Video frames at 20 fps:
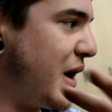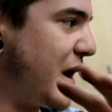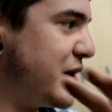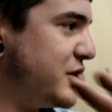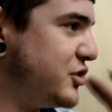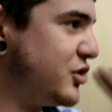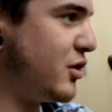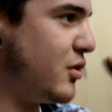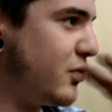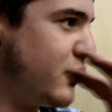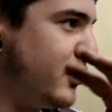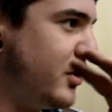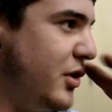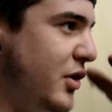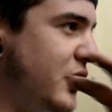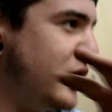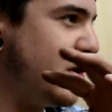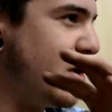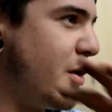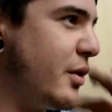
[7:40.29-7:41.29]
I don't
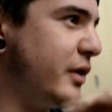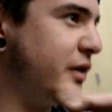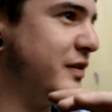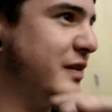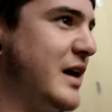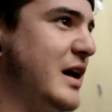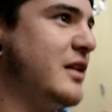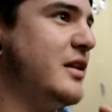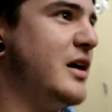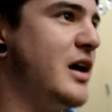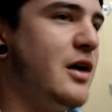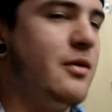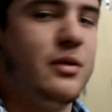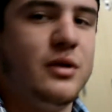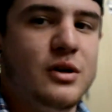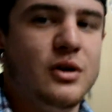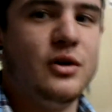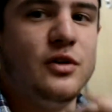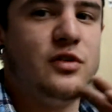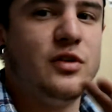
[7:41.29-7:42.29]
really know exactly how it
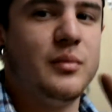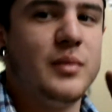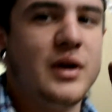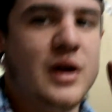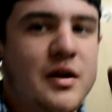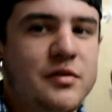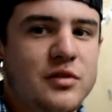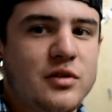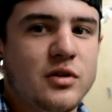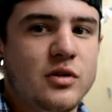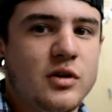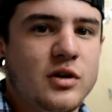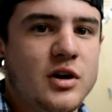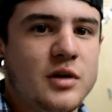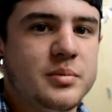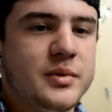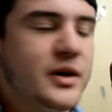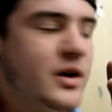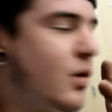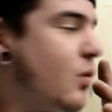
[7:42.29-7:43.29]
goes. So I'm going to have to look
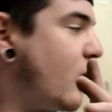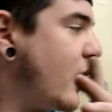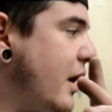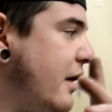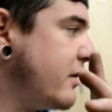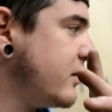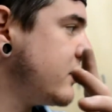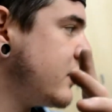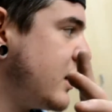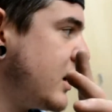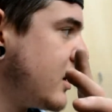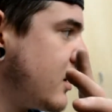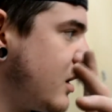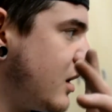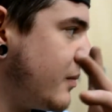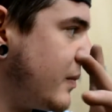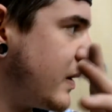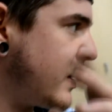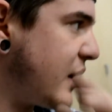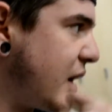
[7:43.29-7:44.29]
up like a wiring
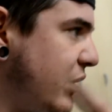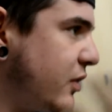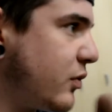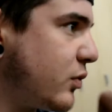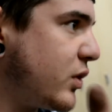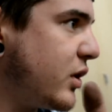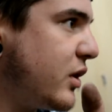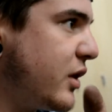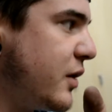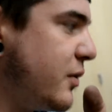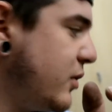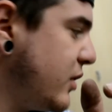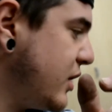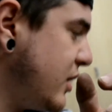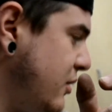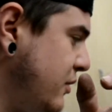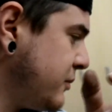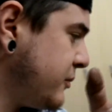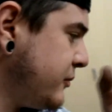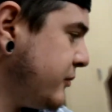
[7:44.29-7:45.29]
diagram on how the relay will
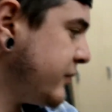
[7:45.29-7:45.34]
go.